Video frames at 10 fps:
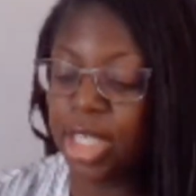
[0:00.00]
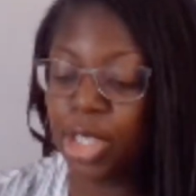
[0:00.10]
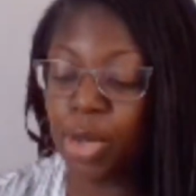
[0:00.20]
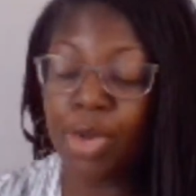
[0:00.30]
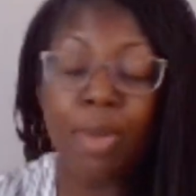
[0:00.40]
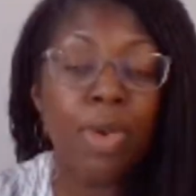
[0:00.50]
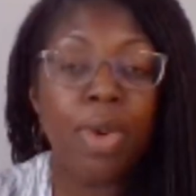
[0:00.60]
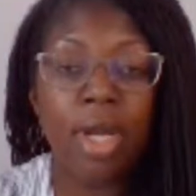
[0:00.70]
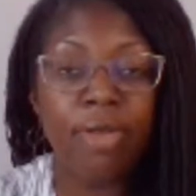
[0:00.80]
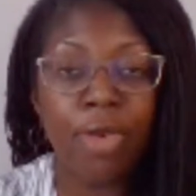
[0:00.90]
So number
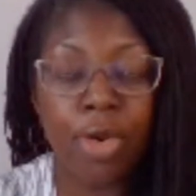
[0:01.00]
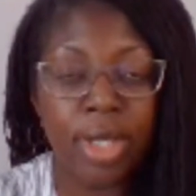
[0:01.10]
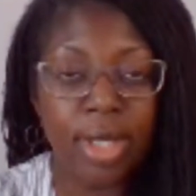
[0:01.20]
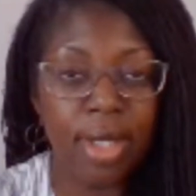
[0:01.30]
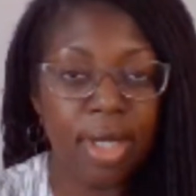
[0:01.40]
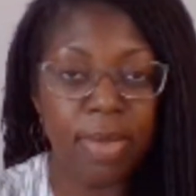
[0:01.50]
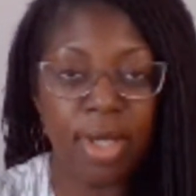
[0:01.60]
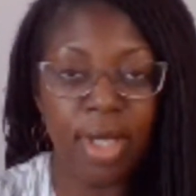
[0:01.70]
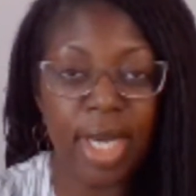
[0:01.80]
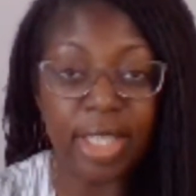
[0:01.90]
one, of course, is going to
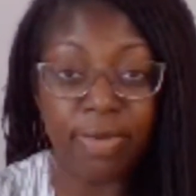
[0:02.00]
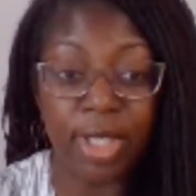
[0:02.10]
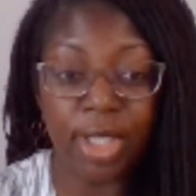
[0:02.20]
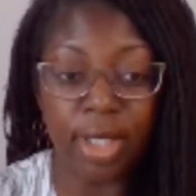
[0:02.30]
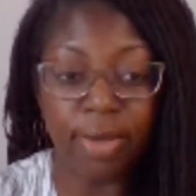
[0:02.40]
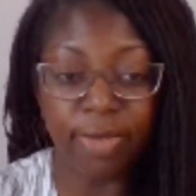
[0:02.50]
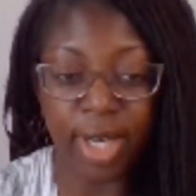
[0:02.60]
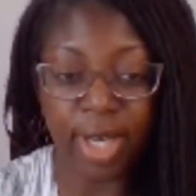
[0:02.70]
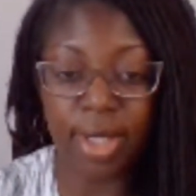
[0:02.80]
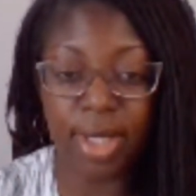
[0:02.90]
be SVG
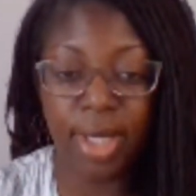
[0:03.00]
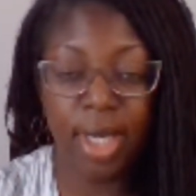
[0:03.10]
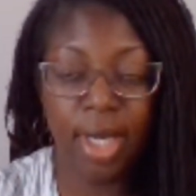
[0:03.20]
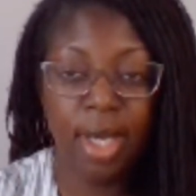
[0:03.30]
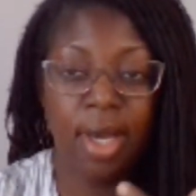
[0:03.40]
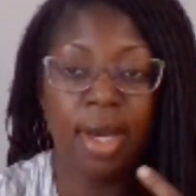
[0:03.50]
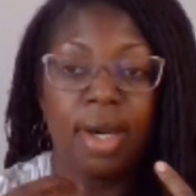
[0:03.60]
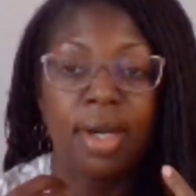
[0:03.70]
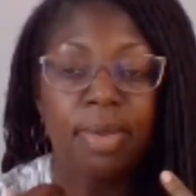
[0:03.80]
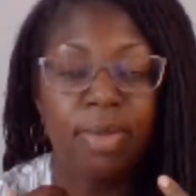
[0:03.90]
files.
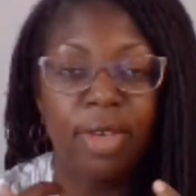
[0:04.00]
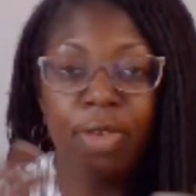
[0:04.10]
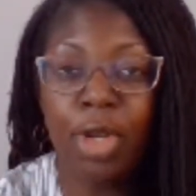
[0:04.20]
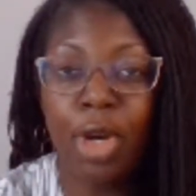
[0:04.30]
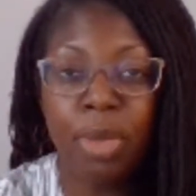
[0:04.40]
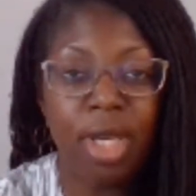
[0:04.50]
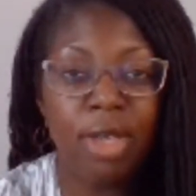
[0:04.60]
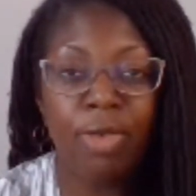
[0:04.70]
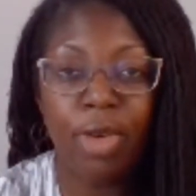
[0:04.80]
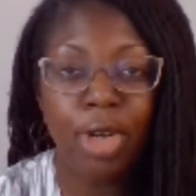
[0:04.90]
If you know me,
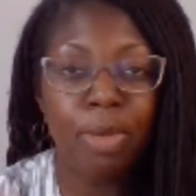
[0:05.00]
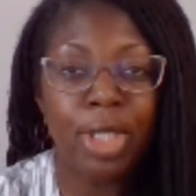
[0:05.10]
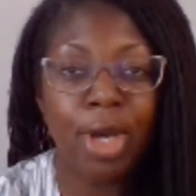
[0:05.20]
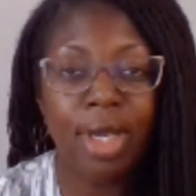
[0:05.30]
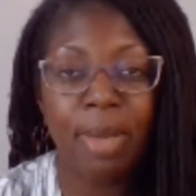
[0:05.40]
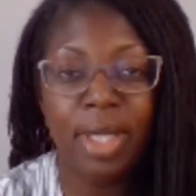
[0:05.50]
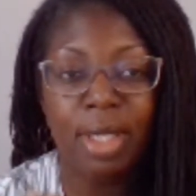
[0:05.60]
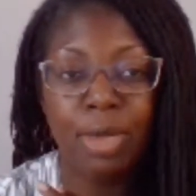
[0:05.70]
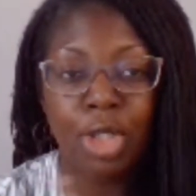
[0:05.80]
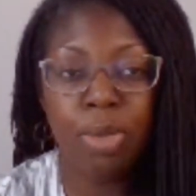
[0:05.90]
you've already heard me talking about
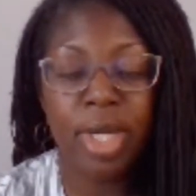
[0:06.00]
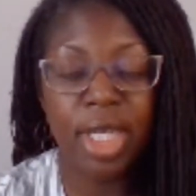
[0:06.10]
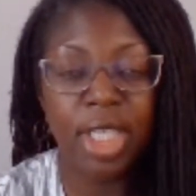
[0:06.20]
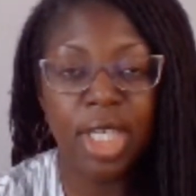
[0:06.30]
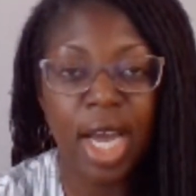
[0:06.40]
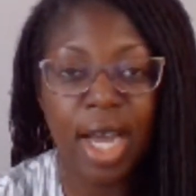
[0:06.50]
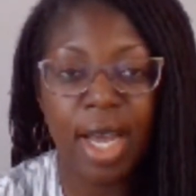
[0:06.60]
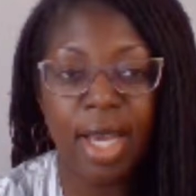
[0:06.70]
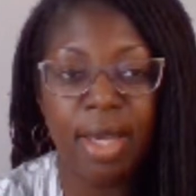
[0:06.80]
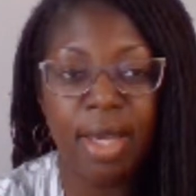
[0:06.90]
them so much.
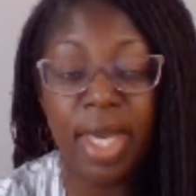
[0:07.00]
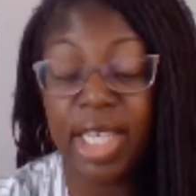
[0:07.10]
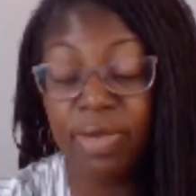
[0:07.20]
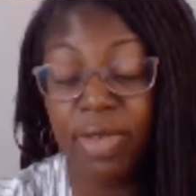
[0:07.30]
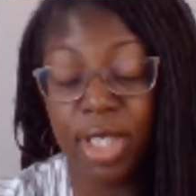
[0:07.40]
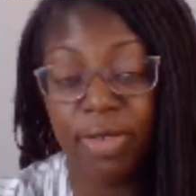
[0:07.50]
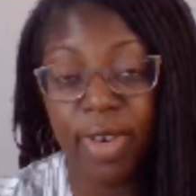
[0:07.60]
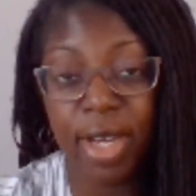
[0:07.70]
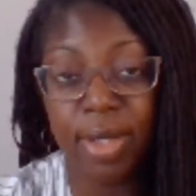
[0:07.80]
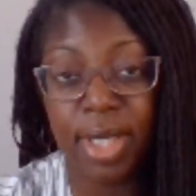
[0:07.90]
I make SVG
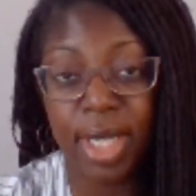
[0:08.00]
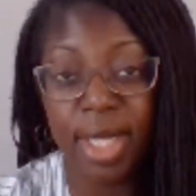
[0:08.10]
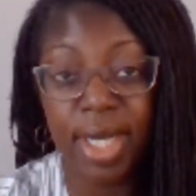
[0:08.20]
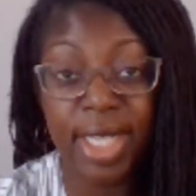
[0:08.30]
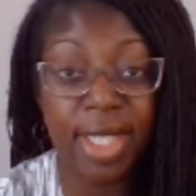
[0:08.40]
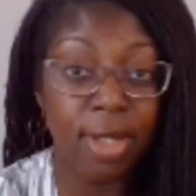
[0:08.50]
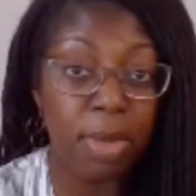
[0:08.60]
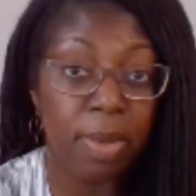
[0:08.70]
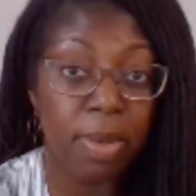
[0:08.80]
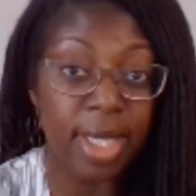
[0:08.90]
files and I sell
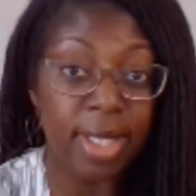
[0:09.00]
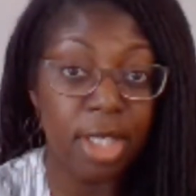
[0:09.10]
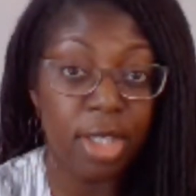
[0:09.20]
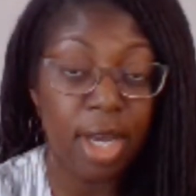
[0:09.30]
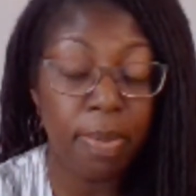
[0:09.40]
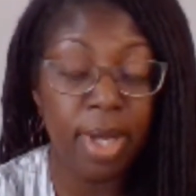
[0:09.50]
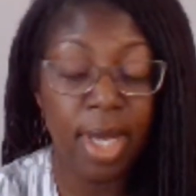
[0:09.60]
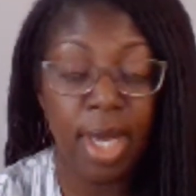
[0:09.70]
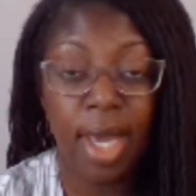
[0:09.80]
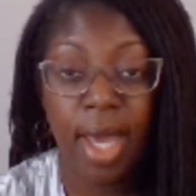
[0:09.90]
them in my Etsy shop.
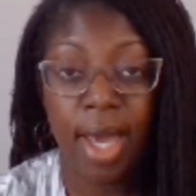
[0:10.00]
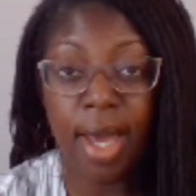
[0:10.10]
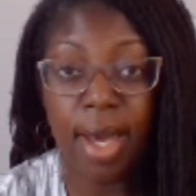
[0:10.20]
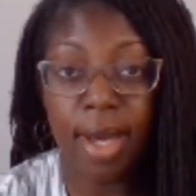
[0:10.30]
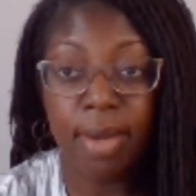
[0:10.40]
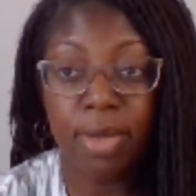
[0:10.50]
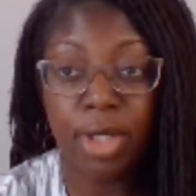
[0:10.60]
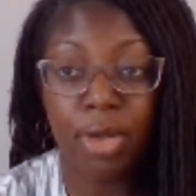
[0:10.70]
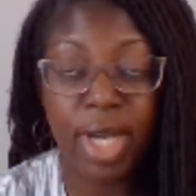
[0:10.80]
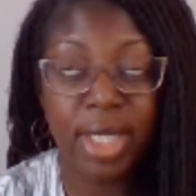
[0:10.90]

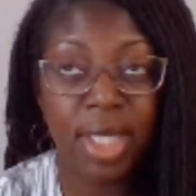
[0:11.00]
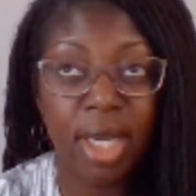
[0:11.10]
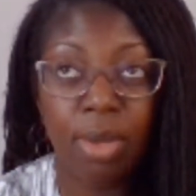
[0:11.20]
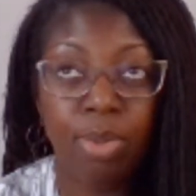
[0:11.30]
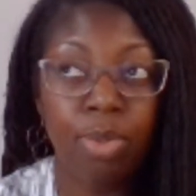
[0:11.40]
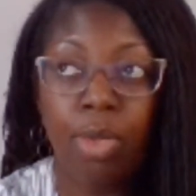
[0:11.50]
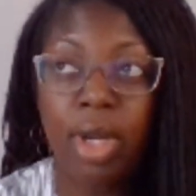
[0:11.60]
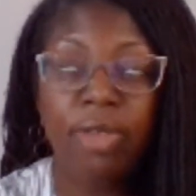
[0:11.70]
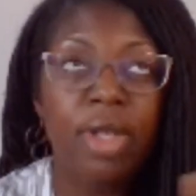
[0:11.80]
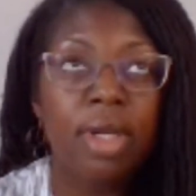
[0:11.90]
So that's like one
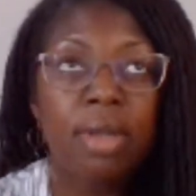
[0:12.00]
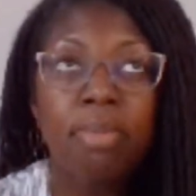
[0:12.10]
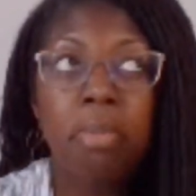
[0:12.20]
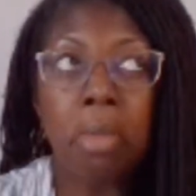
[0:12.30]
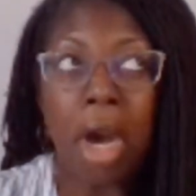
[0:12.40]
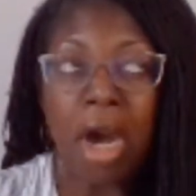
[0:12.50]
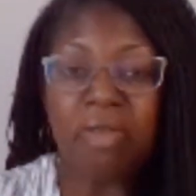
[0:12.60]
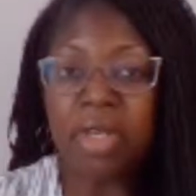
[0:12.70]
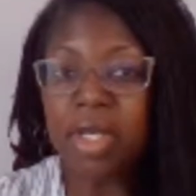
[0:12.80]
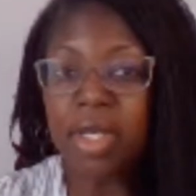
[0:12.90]
of the
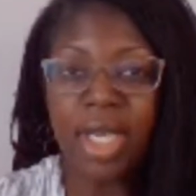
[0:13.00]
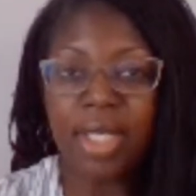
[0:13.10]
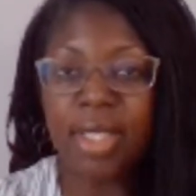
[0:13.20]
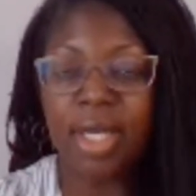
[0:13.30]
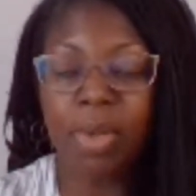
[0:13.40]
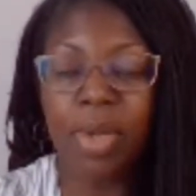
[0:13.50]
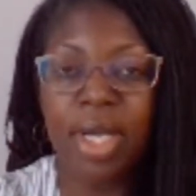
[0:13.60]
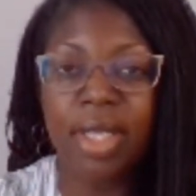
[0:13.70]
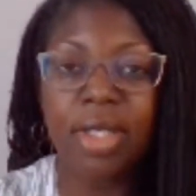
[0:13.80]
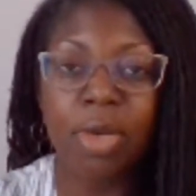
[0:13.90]
obvious, I'd say,
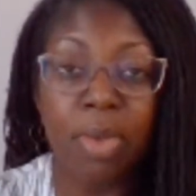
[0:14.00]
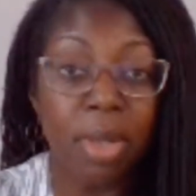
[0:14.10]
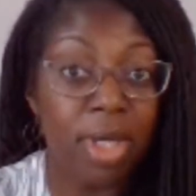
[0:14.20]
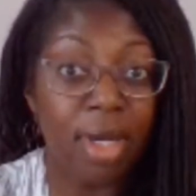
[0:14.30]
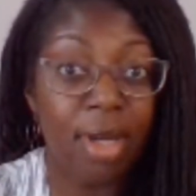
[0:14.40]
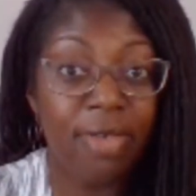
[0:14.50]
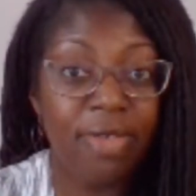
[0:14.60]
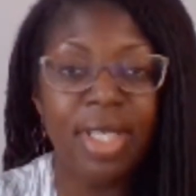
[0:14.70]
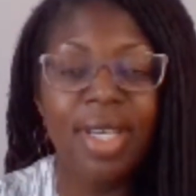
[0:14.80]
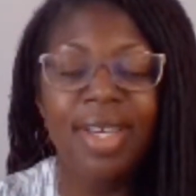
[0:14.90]
ways, or maybe not obvious,